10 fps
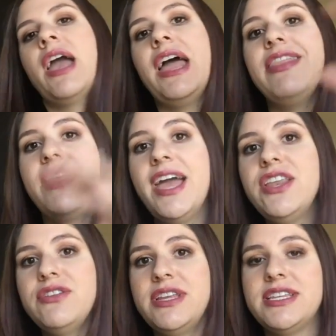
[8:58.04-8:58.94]
And then
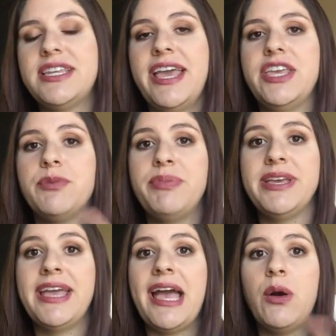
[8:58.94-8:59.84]
you need to take your
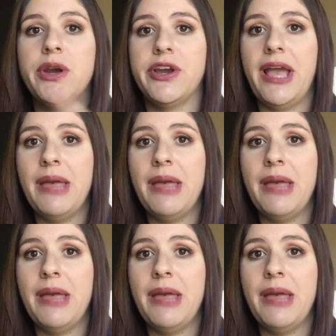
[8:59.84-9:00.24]
PCAT or your